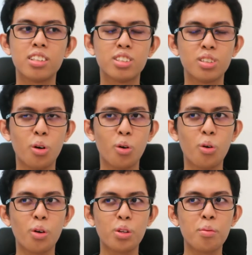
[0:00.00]

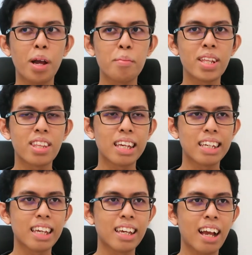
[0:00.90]
So you might be
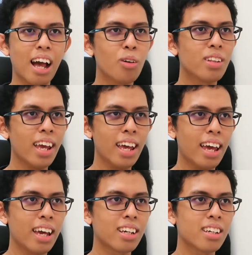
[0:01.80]
thinking, how the
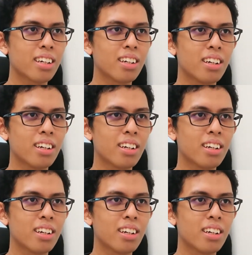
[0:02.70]
heck